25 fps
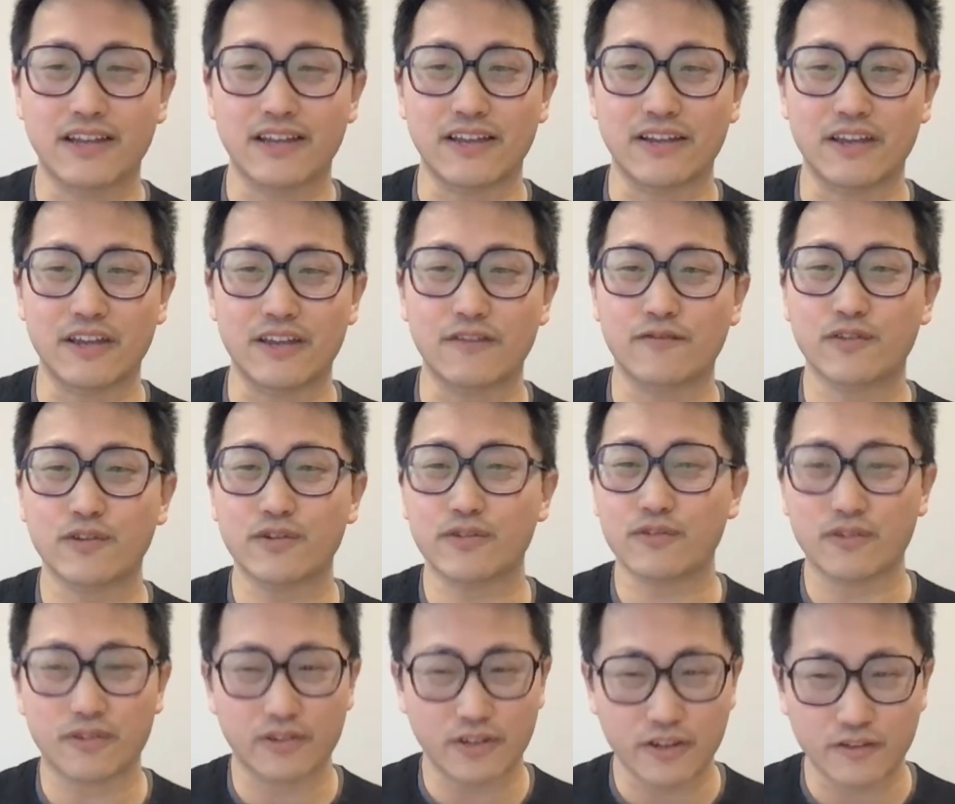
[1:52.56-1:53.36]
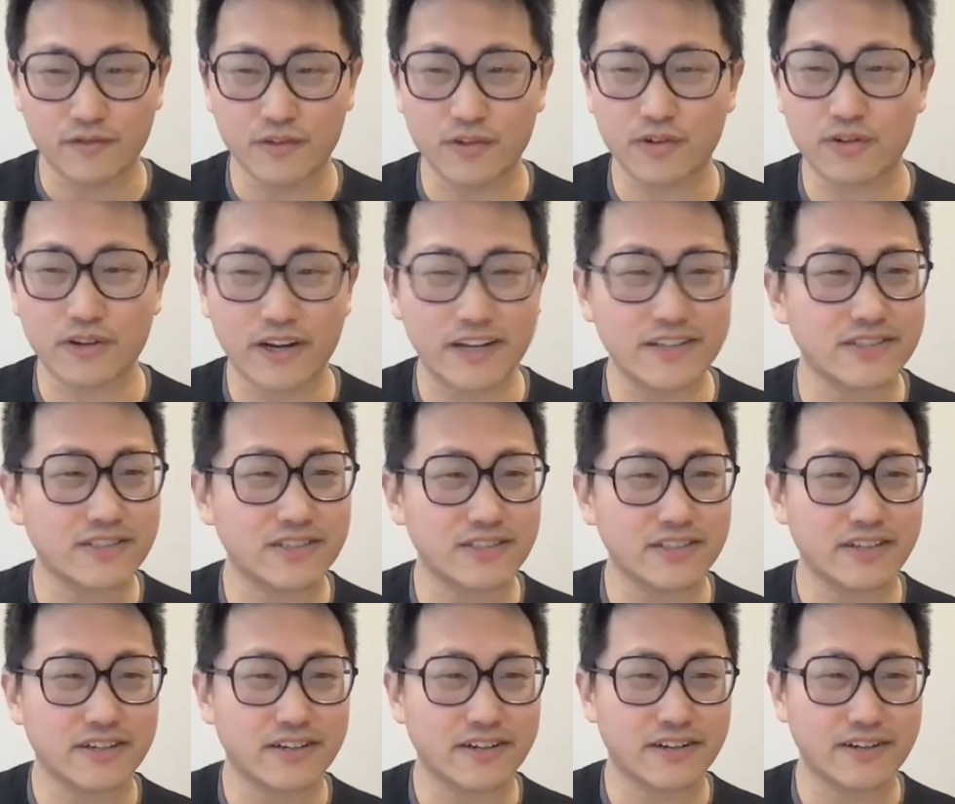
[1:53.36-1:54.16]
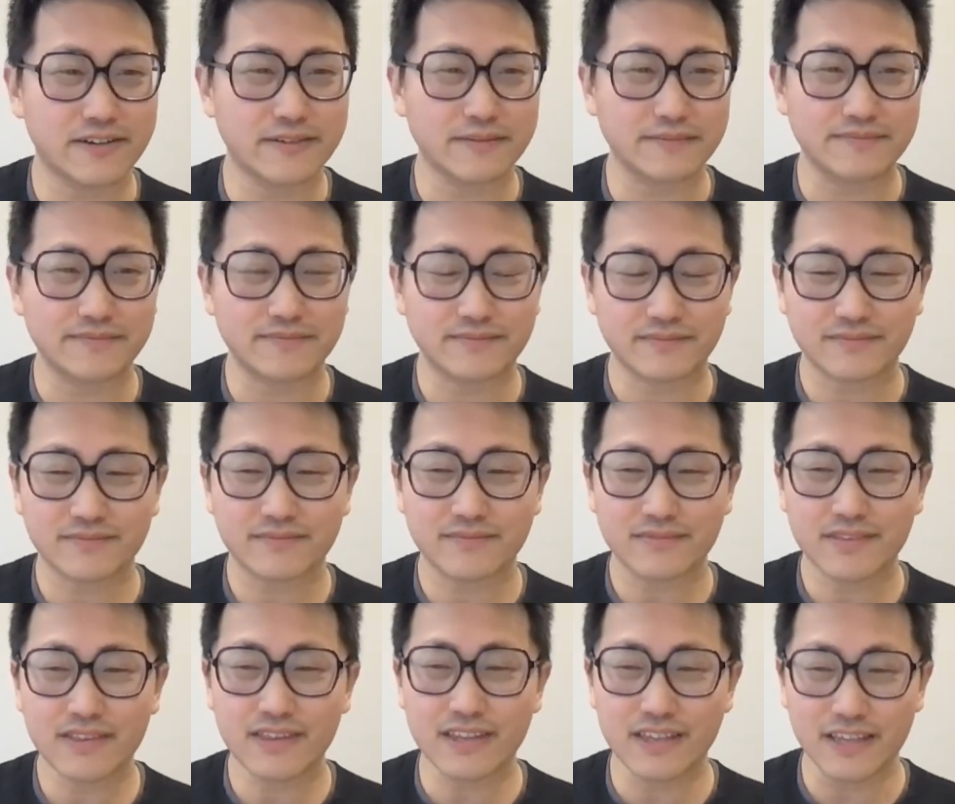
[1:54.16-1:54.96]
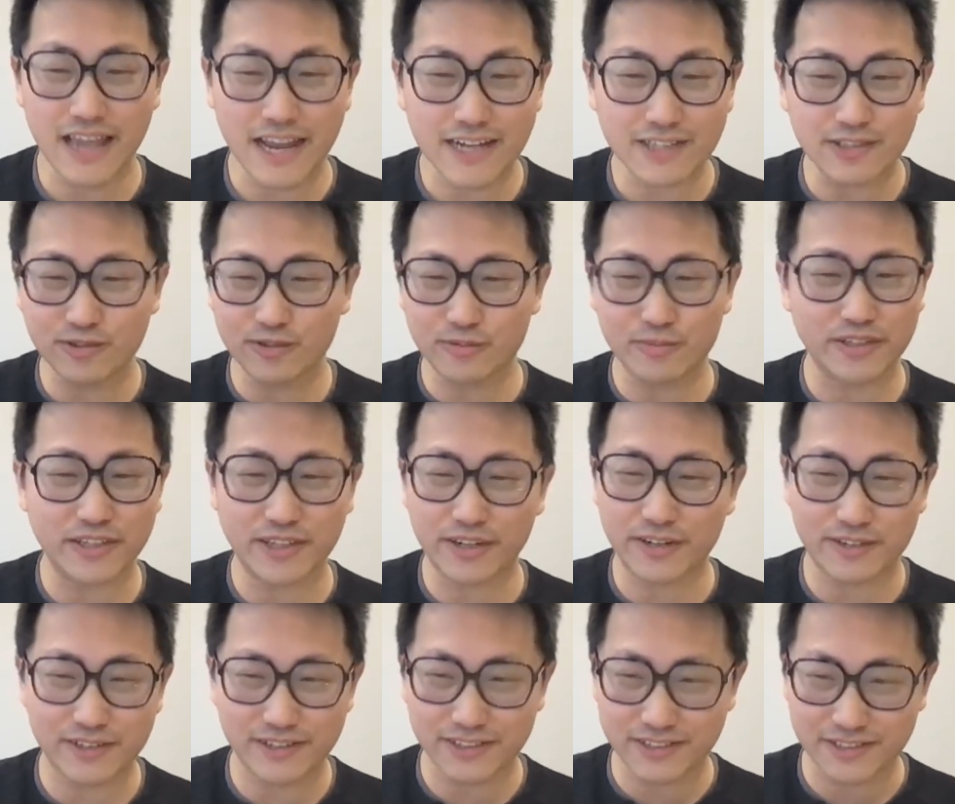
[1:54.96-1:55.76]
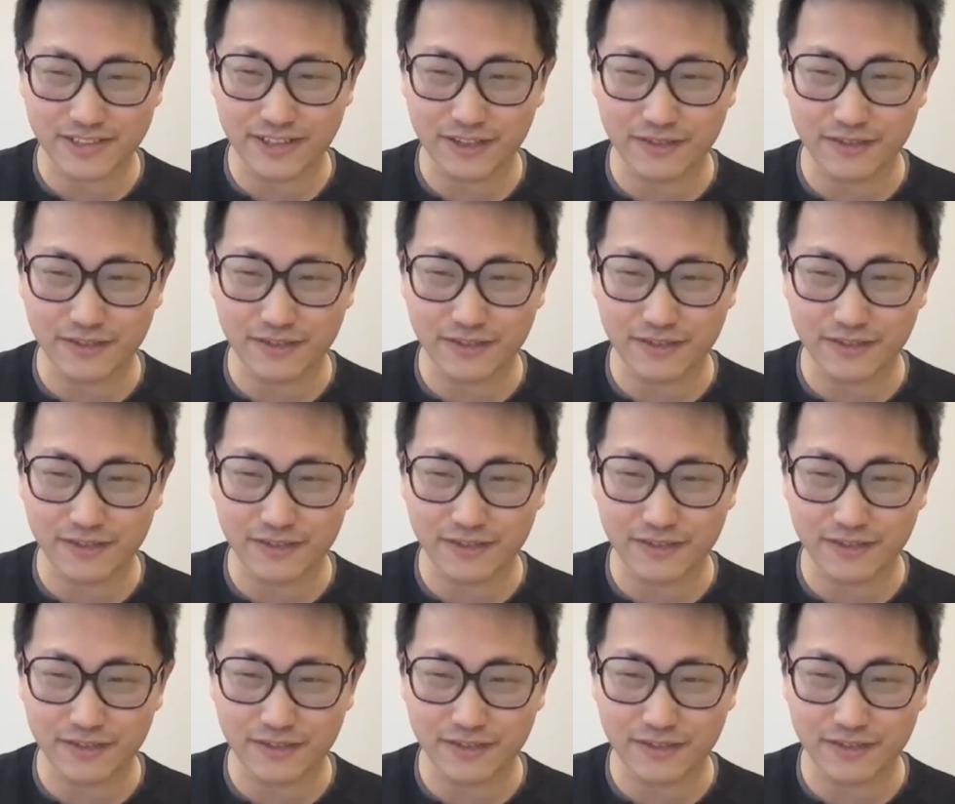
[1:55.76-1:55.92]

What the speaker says: if you're an engineer, actually, we'll be curious.